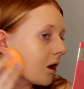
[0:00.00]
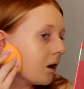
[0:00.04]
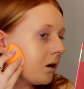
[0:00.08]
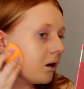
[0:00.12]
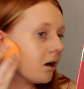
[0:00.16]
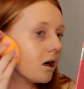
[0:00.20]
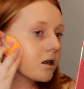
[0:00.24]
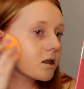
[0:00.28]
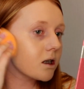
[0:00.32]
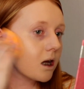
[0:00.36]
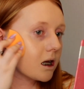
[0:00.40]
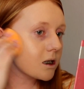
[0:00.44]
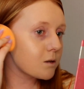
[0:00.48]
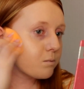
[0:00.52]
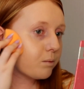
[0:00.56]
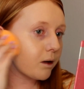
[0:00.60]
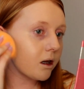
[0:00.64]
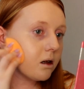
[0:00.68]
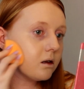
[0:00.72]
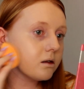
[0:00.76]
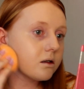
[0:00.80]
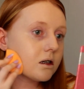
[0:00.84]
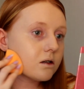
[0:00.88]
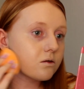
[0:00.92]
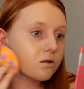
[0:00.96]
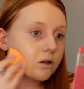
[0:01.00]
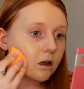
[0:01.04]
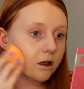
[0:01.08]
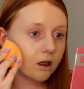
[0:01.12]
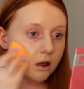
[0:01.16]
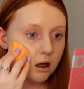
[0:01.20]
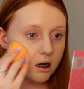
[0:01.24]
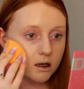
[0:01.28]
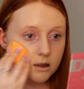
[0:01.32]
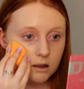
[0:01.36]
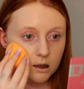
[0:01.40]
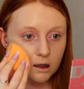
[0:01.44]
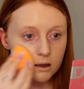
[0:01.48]
Yes, that's builded really
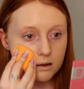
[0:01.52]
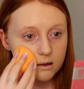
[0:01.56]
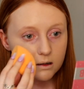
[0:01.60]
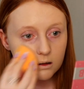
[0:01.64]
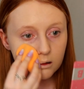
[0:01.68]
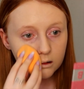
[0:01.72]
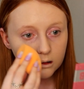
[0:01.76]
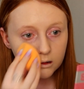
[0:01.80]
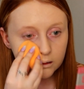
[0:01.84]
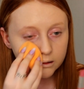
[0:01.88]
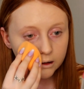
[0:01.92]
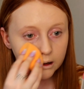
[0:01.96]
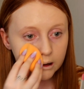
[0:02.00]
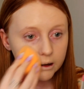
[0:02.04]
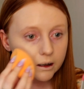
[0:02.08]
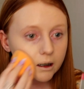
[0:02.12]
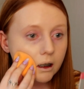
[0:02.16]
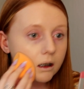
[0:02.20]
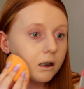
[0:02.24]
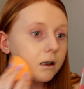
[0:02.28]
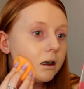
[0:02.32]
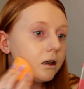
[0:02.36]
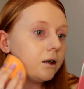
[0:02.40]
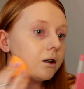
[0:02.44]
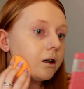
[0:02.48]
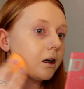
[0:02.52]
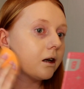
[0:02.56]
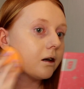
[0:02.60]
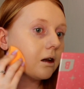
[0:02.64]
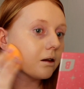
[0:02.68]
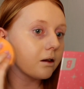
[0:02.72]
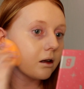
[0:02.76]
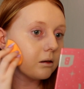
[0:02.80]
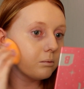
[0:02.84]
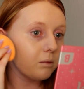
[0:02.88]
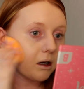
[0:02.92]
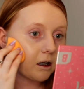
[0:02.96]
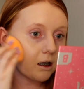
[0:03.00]
nicely. It's not gone like cakey or
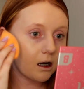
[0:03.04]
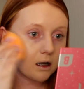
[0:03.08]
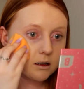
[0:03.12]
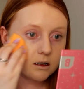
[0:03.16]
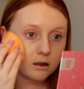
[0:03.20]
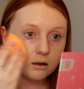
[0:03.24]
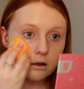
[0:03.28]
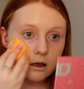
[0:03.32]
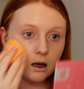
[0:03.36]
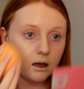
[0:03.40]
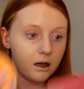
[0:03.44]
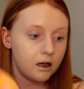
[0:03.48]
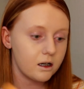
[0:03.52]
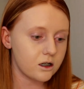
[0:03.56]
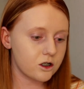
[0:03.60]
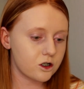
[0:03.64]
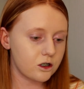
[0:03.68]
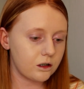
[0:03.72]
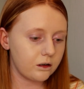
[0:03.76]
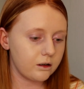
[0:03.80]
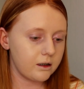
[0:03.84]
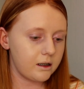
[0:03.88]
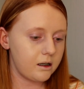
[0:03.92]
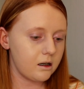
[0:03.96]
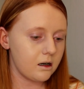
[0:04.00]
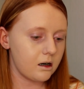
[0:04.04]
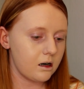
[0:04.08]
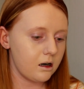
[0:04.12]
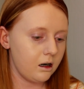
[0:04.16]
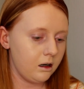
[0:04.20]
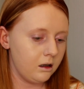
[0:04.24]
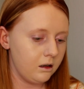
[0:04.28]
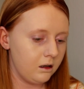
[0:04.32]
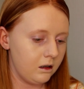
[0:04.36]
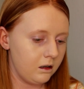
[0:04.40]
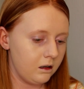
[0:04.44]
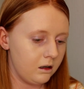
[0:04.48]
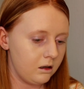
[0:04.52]
anything by adding that extra layer
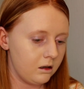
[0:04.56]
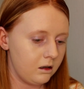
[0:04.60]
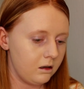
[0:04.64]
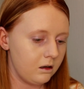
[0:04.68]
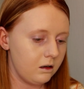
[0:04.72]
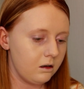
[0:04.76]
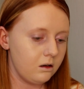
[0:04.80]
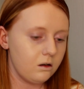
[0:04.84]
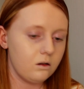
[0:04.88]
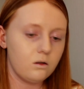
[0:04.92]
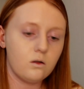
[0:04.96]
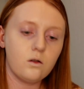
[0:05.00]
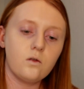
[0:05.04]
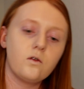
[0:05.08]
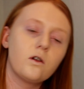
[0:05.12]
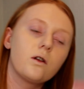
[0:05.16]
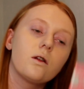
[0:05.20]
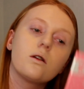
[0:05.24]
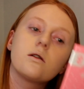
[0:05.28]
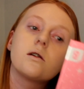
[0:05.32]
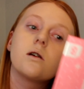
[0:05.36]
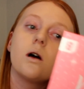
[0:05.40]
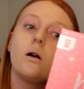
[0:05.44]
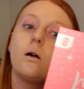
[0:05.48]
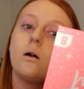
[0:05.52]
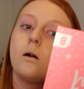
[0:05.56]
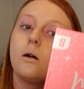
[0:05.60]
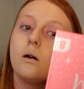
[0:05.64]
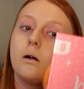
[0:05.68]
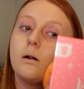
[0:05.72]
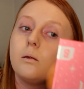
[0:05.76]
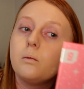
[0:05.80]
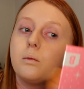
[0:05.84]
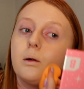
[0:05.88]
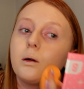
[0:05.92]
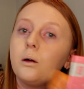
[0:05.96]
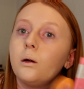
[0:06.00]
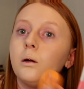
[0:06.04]
over the
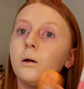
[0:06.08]
top.